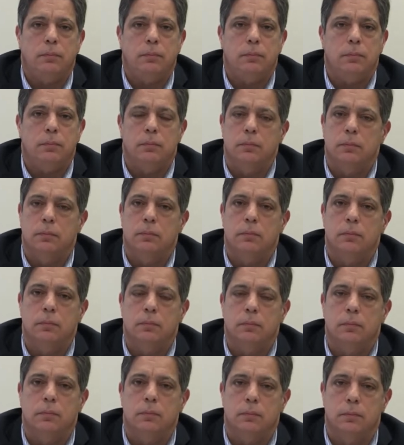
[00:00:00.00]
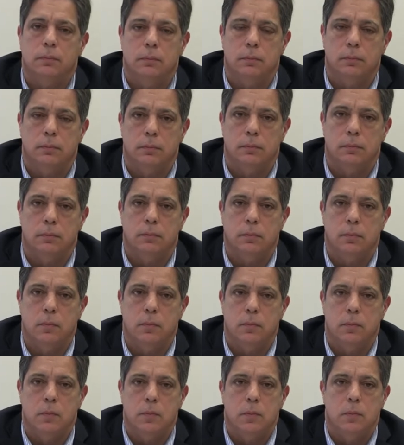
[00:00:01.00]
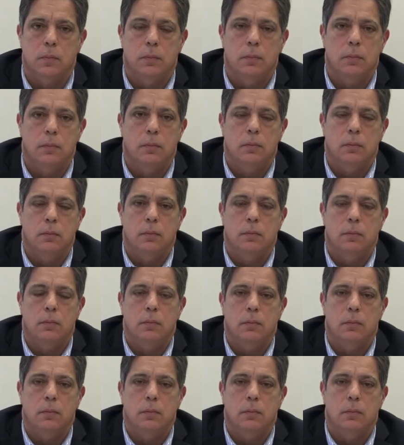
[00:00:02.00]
a good use of the resources that we have